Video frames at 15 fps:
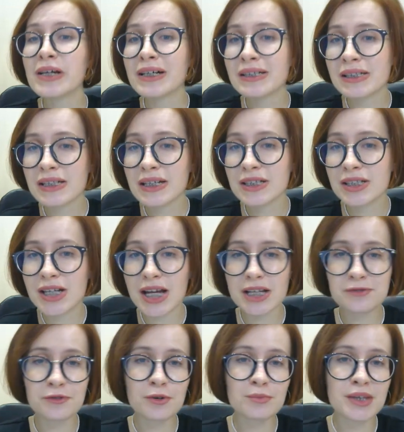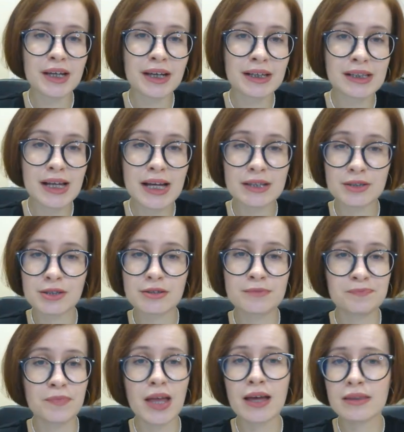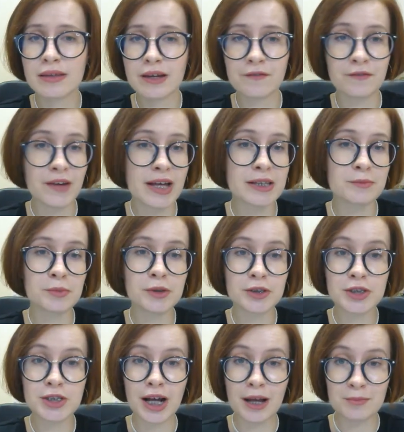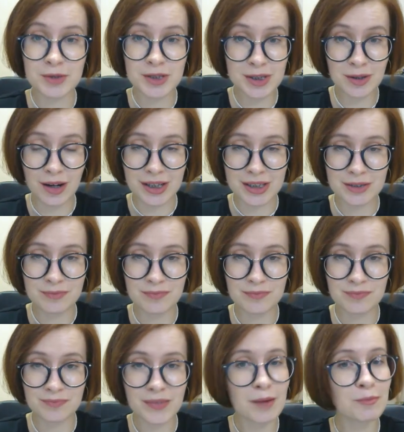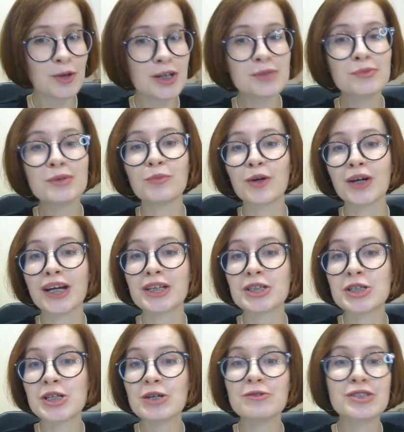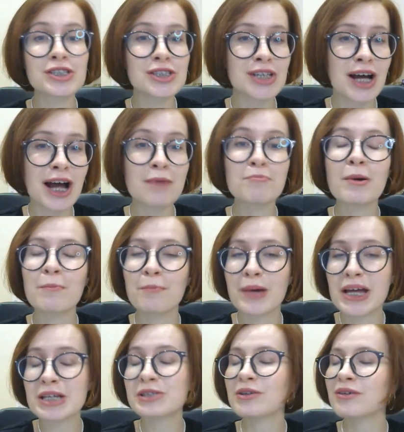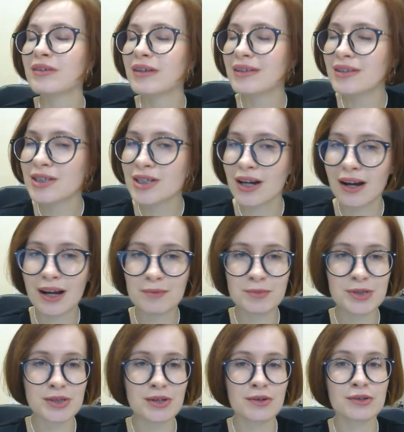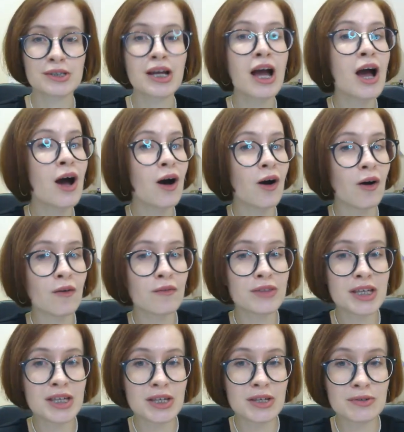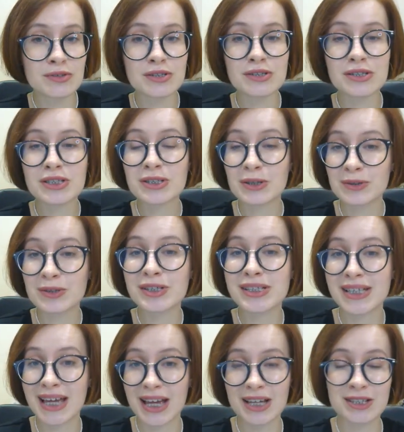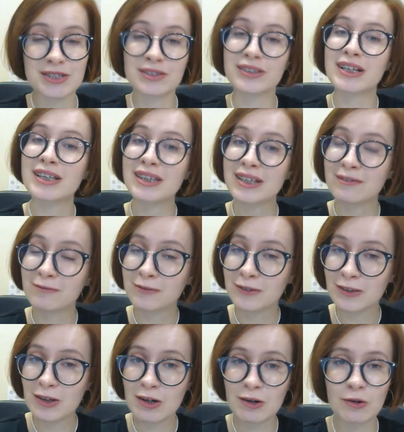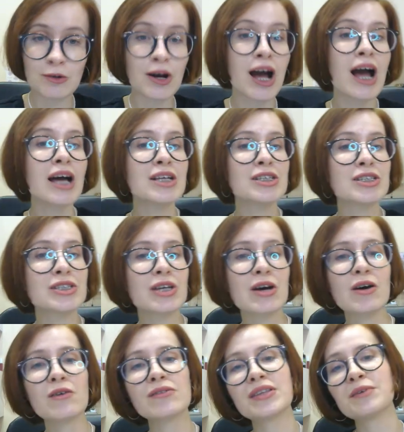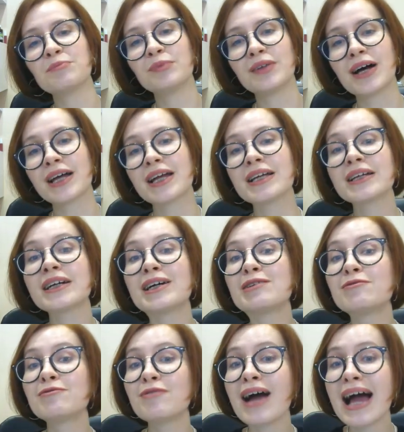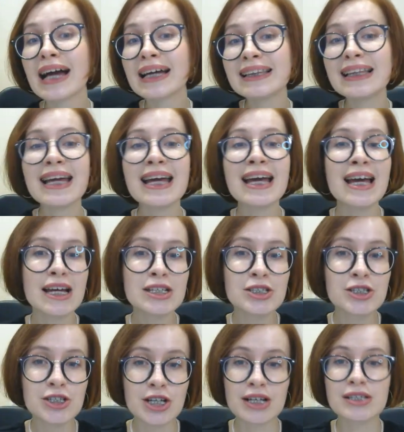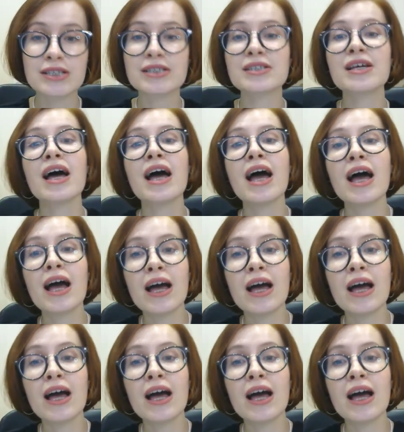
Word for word: picks a date from the calendar and the available time slot. Appointment booking shows time based on the time zone of the users who are scheduling the flow, so the plugin correctly adjusts